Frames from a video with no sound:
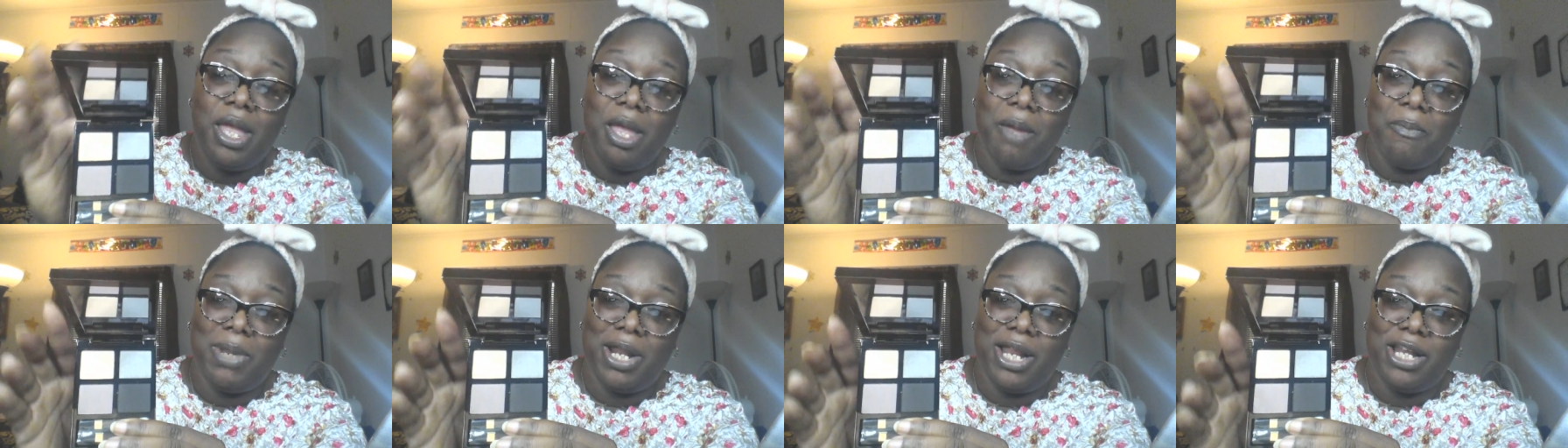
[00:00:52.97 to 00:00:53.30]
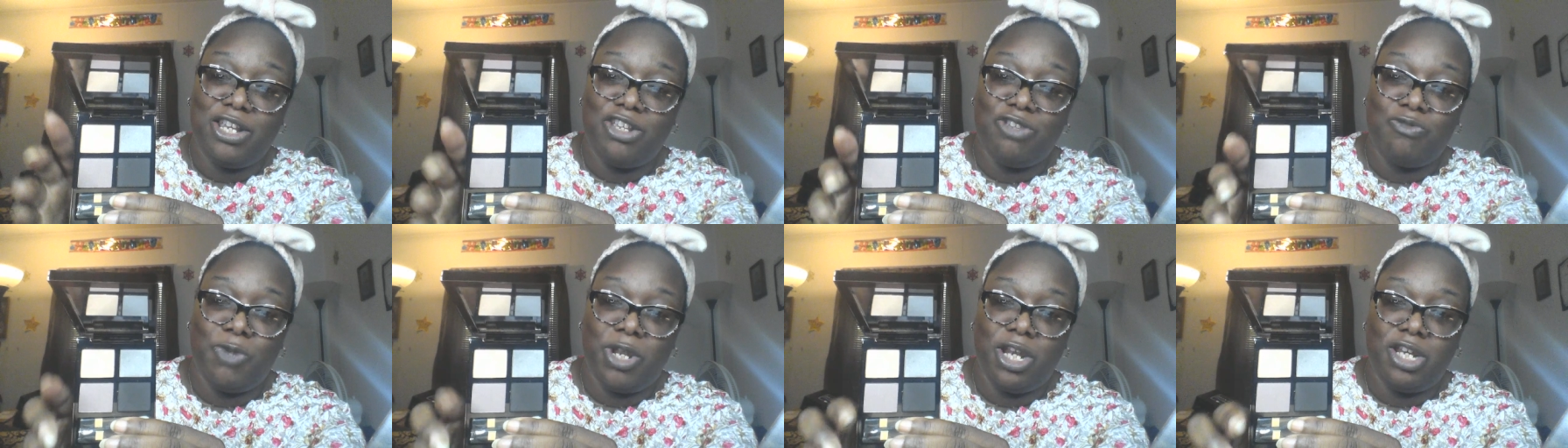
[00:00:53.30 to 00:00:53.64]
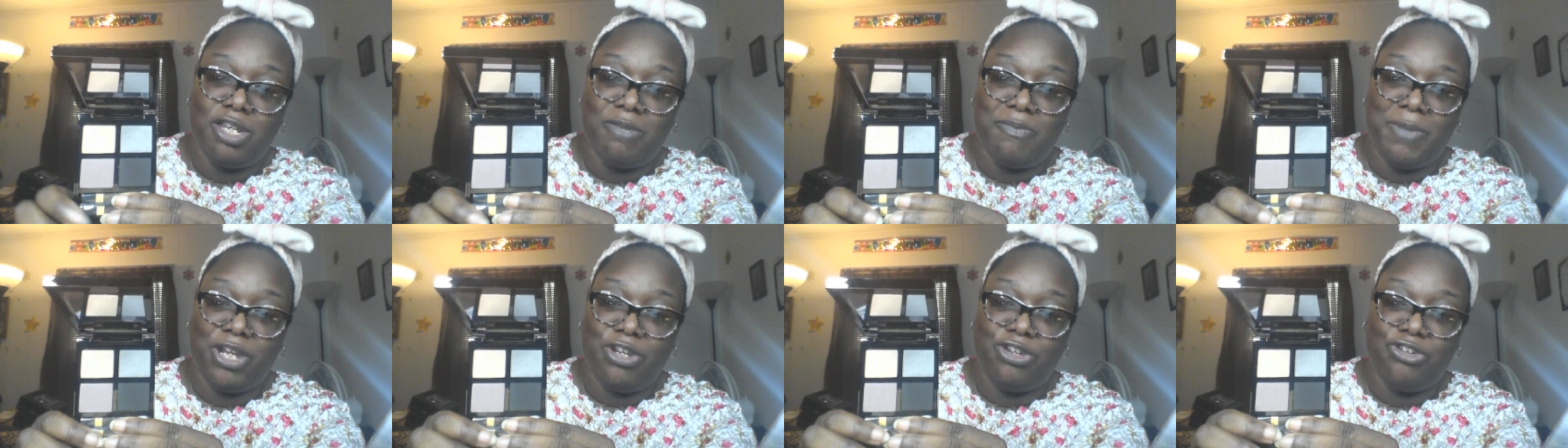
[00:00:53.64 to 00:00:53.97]
But I just wanted
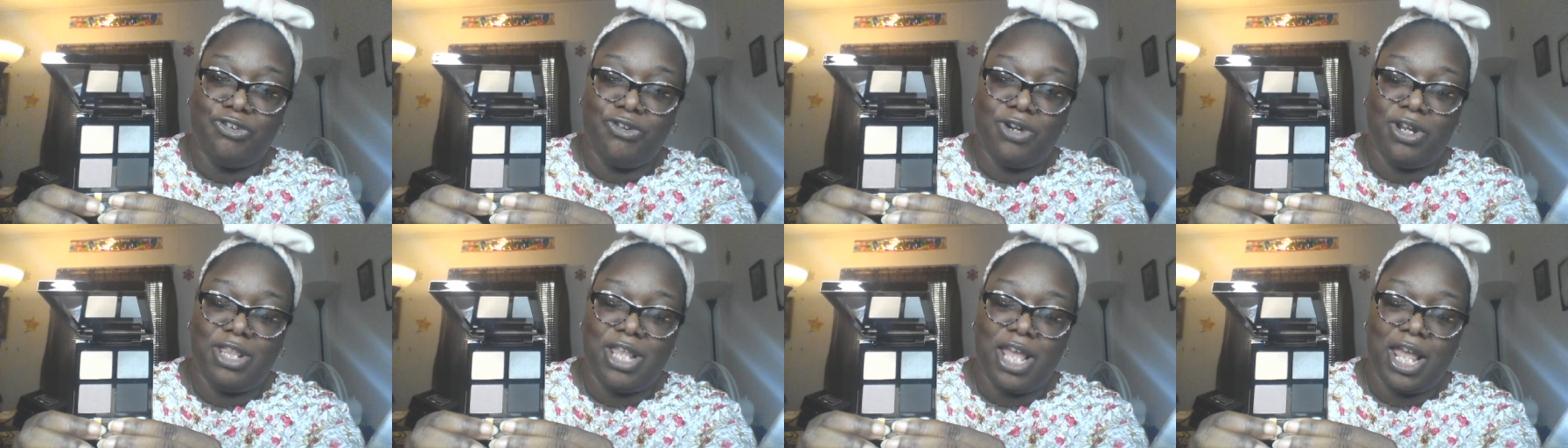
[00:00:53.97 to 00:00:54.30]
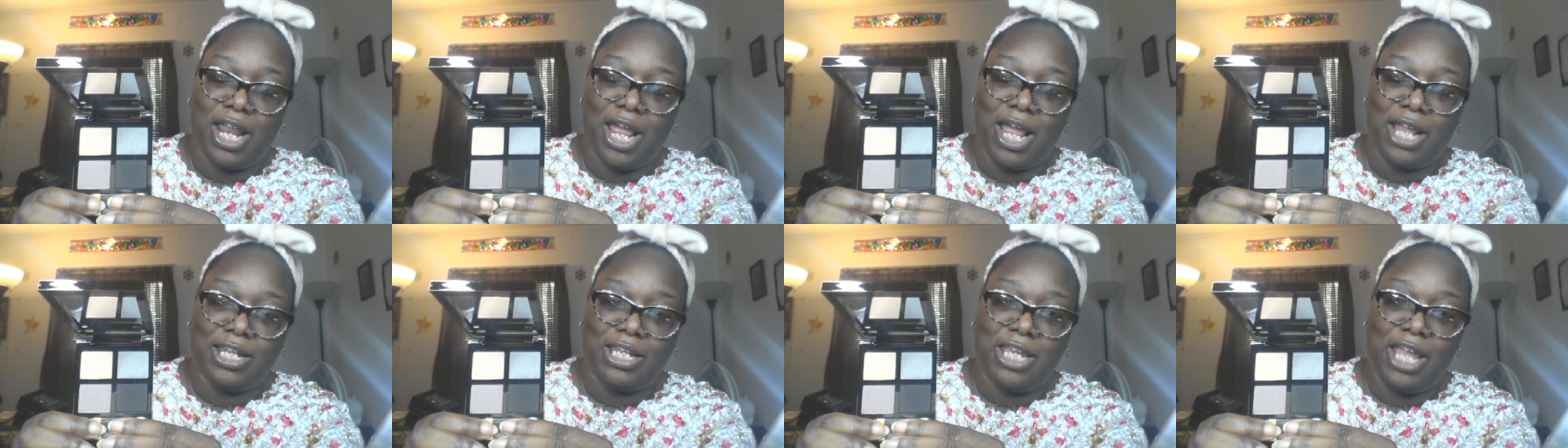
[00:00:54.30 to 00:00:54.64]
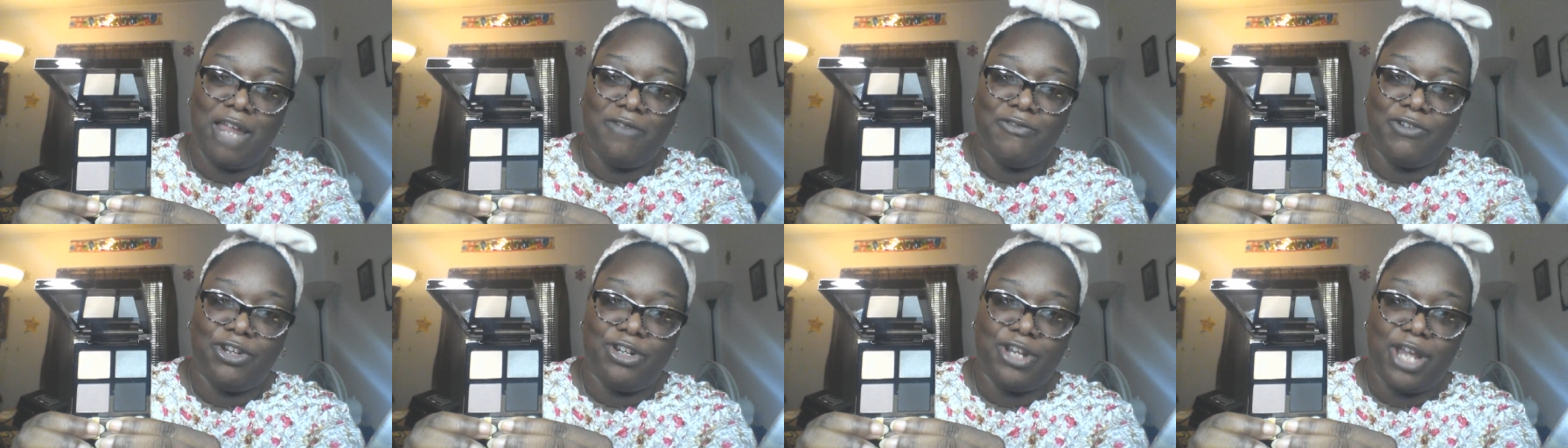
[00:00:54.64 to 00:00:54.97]
to make sure that I
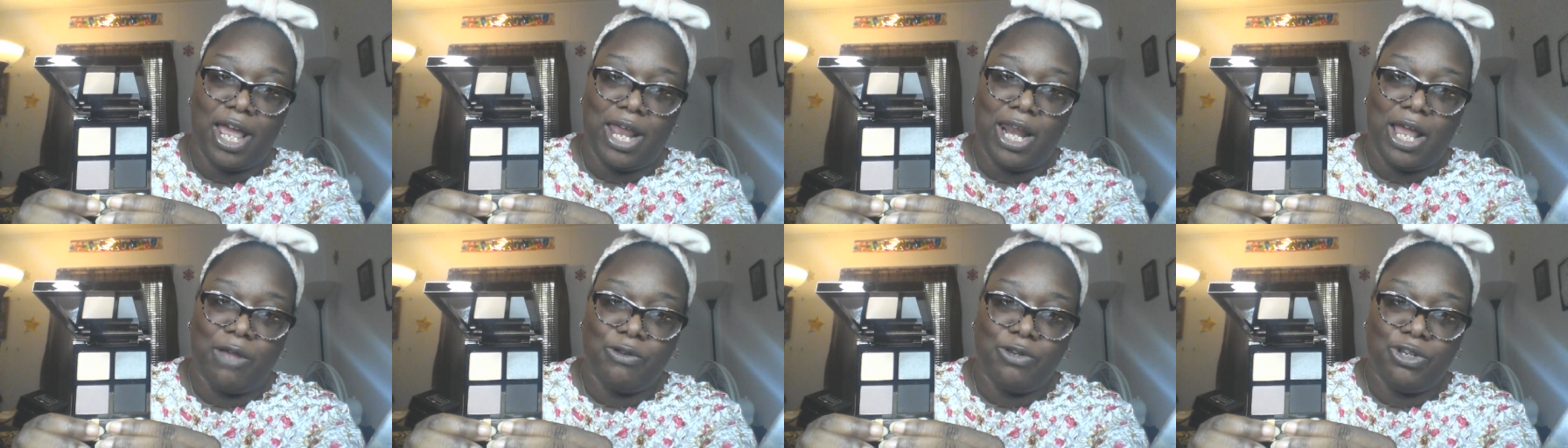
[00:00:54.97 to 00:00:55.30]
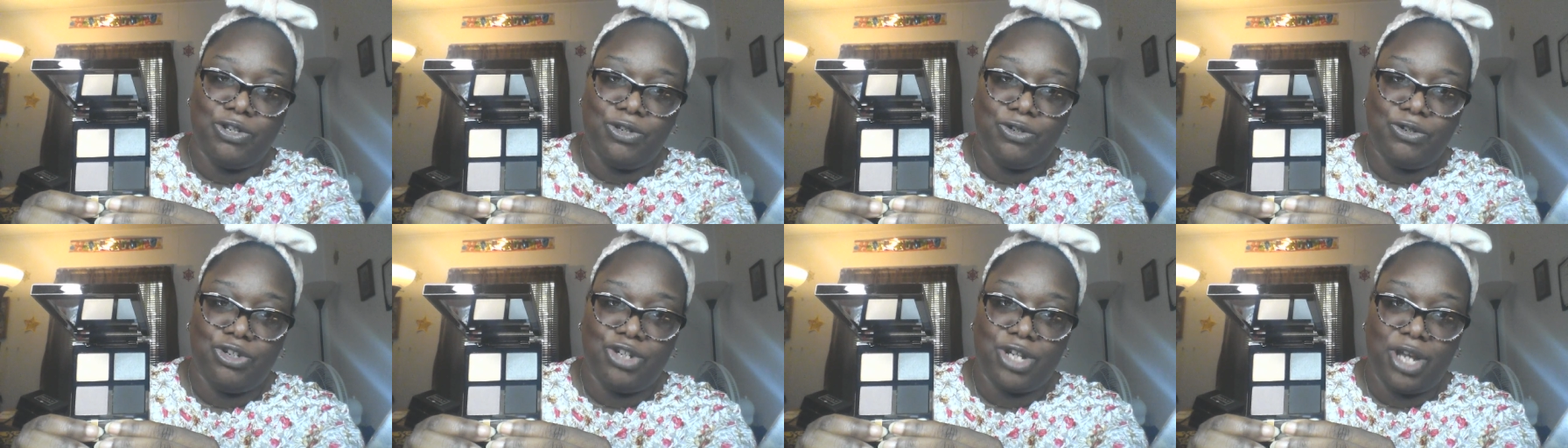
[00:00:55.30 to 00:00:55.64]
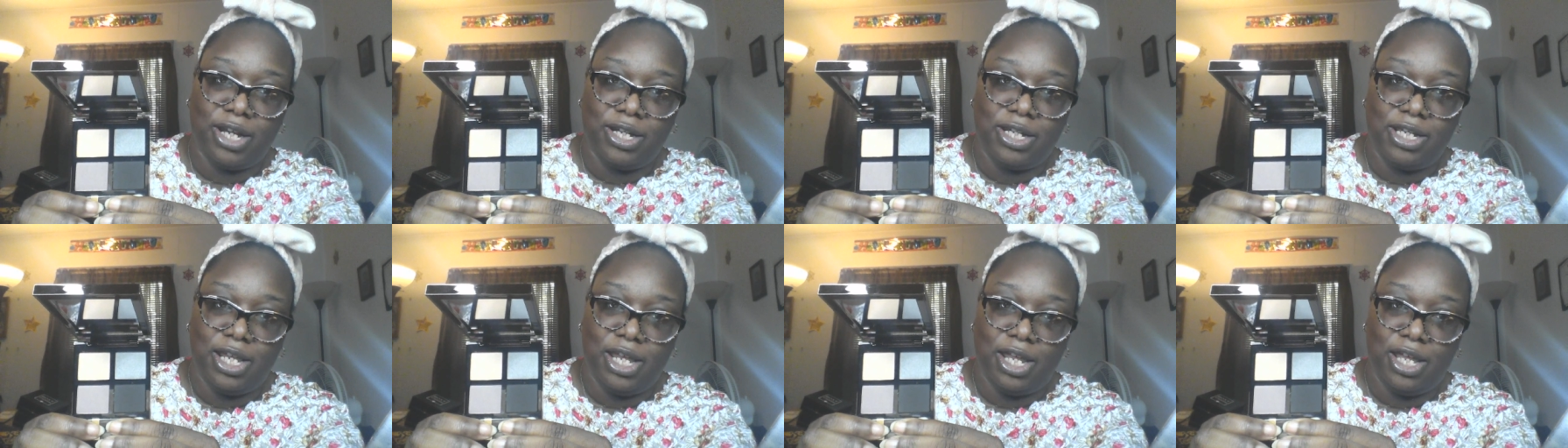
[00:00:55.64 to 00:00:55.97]
gave a shout out to
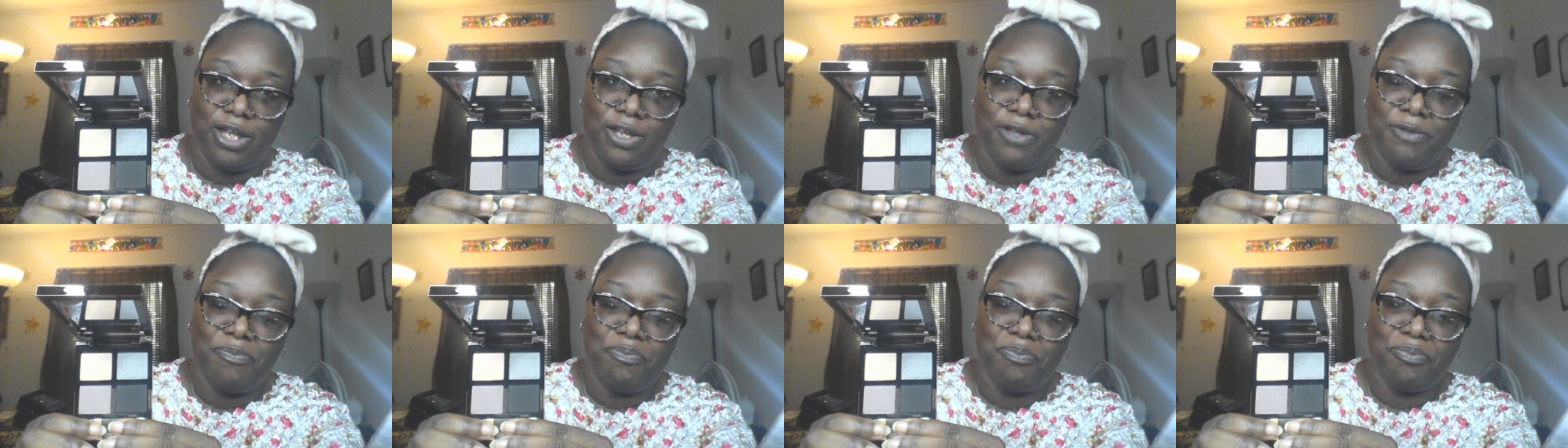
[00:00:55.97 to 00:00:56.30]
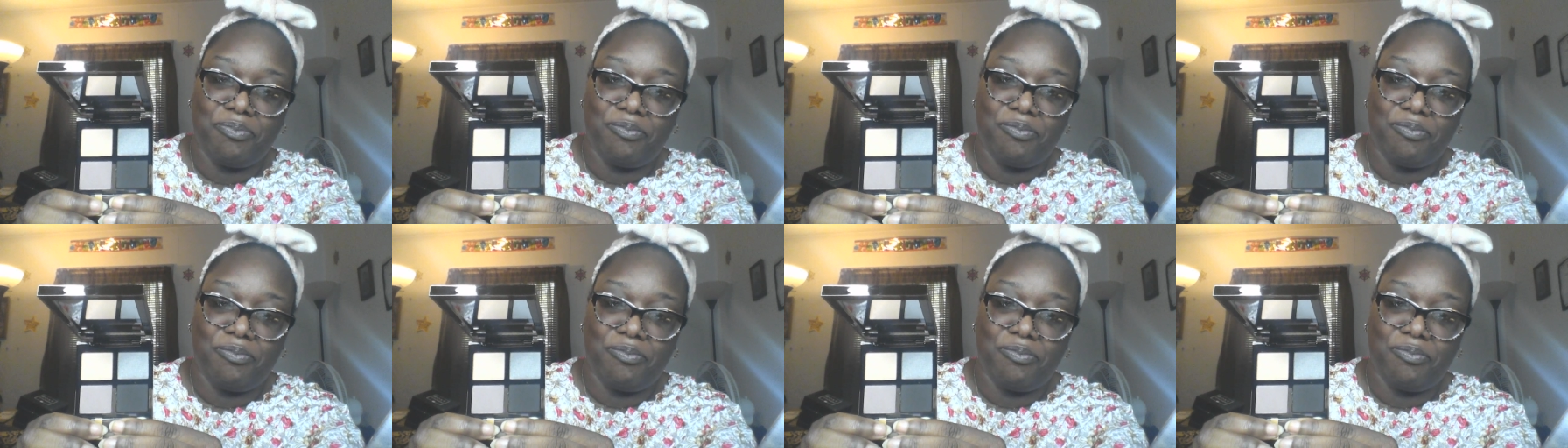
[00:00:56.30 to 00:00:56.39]
Chantel